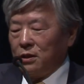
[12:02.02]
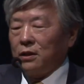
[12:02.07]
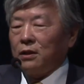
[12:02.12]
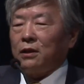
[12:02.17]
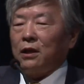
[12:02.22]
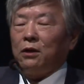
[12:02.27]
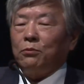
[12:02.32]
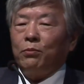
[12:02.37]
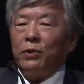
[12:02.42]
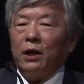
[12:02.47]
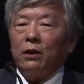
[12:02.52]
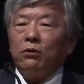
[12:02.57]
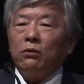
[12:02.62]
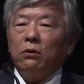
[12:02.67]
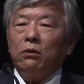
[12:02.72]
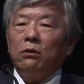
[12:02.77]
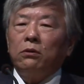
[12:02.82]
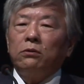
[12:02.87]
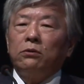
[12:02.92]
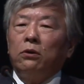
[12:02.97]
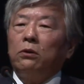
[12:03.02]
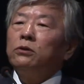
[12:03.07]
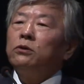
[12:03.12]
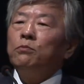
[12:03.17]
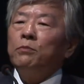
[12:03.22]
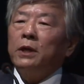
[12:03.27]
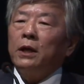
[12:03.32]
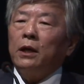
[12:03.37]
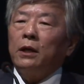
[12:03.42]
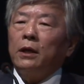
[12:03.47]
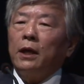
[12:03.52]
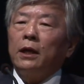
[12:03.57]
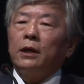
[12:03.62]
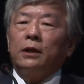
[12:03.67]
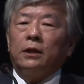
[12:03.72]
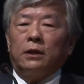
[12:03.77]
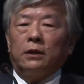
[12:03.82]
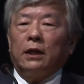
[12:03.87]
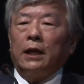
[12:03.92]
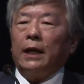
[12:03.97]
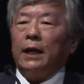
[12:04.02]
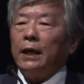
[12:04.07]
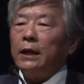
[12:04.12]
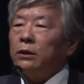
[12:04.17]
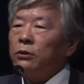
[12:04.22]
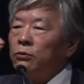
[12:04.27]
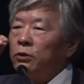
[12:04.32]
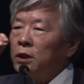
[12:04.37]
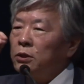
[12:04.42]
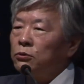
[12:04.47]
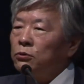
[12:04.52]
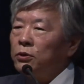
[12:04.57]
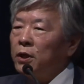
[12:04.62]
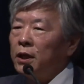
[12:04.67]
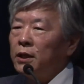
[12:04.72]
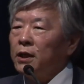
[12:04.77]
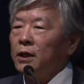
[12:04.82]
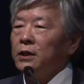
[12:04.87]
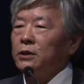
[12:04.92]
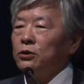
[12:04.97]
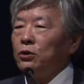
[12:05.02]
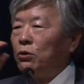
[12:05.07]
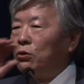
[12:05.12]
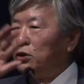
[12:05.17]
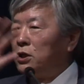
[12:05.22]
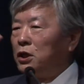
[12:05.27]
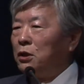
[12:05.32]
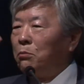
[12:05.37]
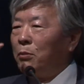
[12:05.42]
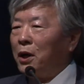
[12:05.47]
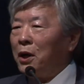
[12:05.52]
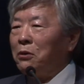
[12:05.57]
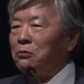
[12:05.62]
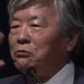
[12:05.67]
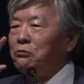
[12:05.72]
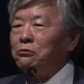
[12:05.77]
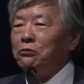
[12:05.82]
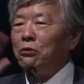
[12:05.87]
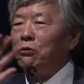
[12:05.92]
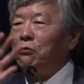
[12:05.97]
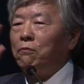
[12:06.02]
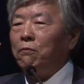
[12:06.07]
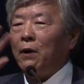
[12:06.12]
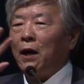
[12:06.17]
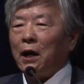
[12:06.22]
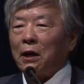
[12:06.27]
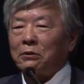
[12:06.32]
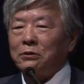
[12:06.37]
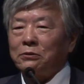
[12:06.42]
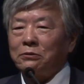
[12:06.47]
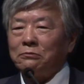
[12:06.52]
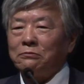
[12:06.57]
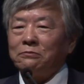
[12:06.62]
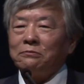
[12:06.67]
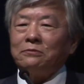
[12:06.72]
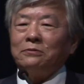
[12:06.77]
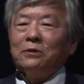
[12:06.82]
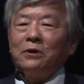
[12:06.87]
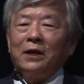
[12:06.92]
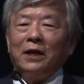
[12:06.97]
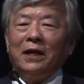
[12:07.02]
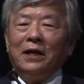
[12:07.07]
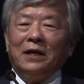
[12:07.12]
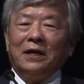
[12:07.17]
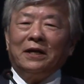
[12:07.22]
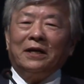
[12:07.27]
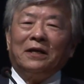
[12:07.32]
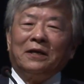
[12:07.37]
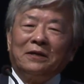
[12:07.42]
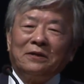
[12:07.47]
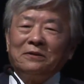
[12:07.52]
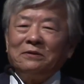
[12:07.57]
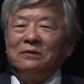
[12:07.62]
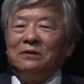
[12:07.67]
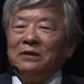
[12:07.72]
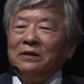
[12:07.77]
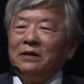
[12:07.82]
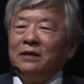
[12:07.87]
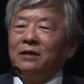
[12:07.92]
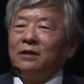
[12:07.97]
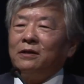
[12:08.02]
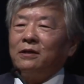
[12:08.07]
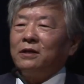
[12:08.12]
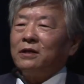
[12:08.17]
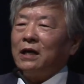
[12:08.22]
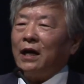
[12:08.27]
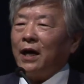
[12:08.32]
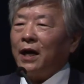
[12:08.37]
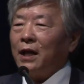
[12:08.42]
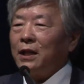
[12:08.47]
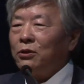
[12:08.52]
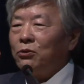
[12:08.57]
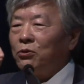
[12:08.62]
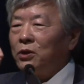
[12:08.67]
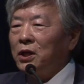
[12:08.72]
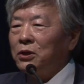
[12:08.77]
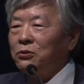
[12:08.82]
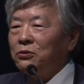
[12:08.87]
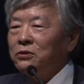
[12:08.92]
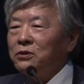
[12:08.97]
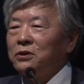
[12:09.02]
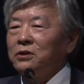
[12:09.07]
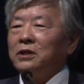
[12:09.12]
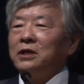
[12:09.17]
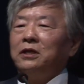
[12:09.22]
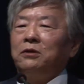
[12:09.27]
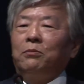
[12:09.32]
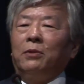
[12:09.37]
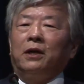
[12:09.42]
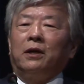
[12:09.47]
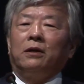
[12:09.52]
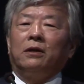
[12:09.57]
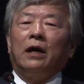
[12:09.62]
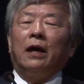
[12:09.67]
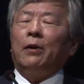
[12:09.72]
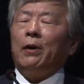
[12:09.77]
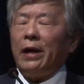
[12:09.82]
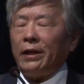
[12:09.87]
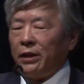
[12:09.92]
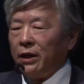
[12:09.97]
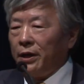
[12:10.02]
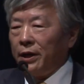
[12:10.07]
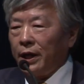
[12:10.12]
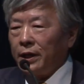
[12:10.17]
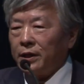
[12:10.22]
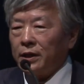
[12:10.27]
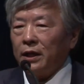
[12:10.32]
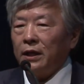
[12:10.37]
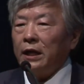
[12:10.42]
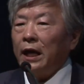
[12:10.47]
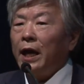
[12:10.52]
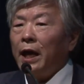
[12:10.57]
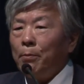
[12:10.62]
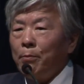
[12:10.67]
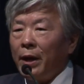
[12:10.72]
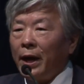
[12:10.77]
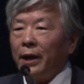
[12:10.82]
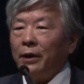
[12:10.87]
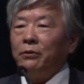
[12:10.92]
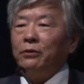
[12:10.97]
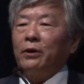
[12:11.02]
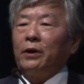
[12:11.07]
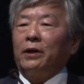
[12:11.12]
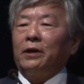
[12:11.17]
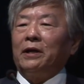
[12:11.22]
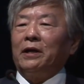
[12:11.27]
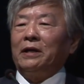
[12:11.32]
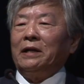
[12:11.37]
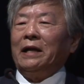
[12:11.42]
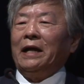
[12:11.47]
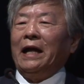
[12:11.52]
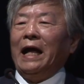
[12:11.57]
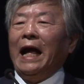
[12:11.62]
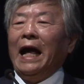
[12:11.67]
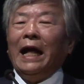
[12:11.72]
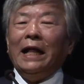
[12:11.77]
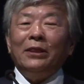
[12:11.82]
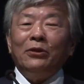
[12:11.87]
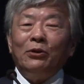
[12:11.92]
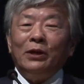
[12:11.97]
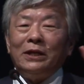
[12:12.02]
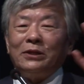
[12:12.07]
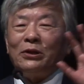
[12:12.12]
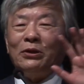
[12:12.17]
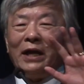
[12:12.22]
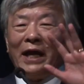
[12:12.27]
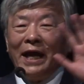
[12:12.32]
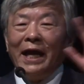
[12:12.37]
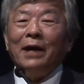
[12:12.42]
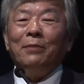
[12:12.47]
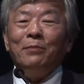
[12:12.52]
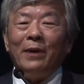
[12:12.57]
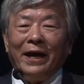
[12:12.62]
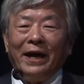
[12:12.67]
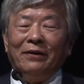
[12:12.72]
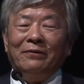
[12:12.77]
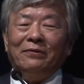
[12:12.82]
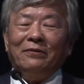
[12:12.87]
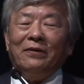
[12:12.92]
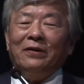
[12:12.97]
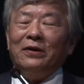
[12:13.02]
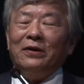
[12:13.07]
Dulbecco wrote me a letter, handwritten letter, no email, no fax. Okay? Handwritten email, the letter, airmail, handwritten airmail,